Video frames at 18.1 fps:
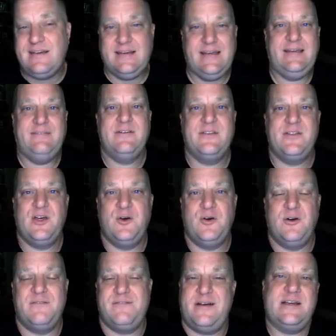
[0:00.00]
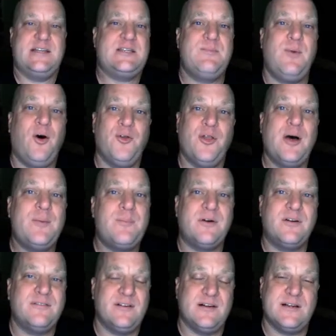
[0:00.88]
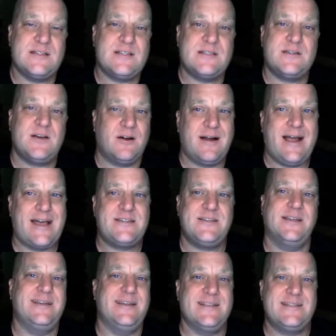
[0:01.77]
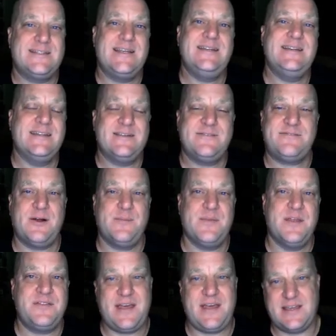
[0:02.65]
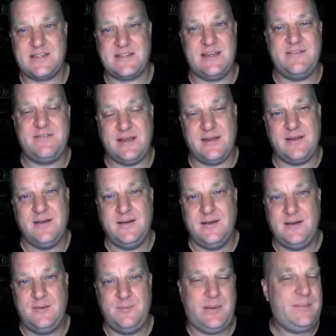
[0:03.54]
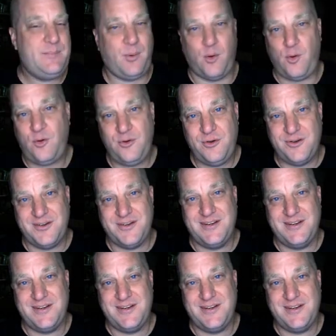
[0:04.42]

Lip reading: even though a very small number of us are actually descendant from the Thanksgiving people